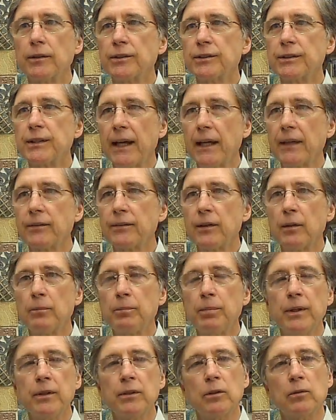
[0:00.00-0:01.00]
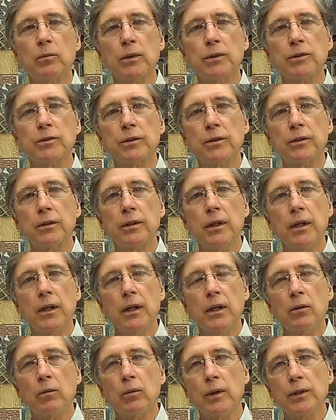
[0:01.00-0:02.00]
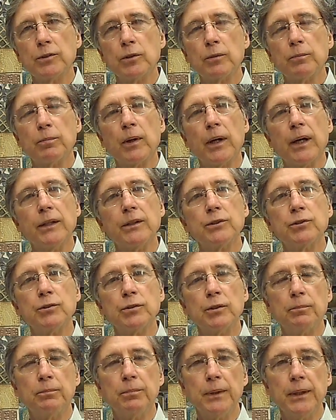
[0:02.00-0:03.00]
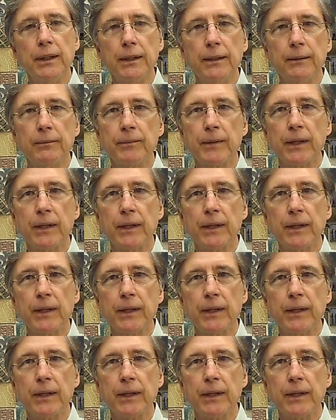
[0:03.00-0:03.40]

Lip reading: just ask their opinion what your price should be.